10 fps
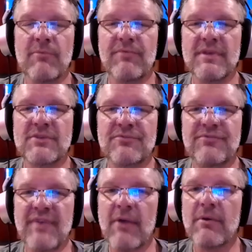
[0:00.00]

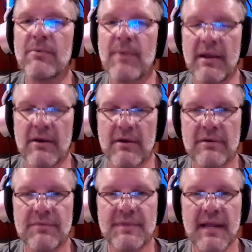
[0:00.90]
very rare
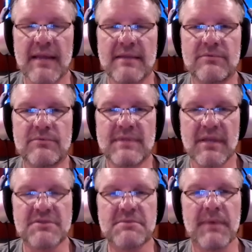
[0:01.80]
that I
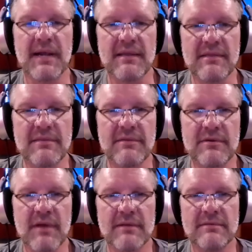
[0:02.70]
tell somebody
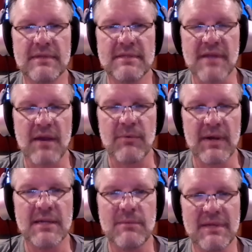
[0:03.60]
that it's not
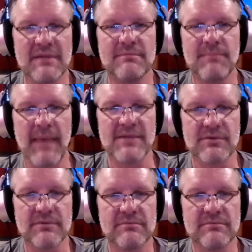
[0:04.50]
ready to be mastered.